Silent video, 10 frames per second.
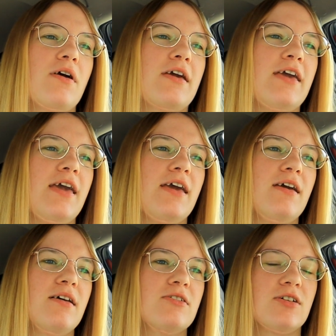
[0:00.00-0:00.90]

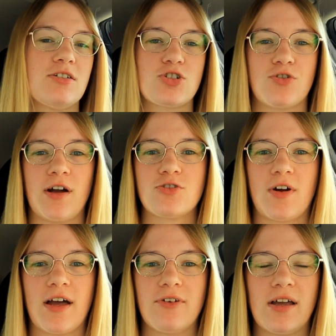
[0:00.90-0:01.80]
He does truck
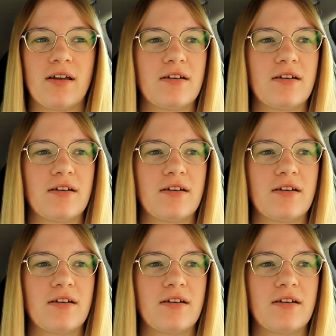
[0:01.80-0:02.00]
driving.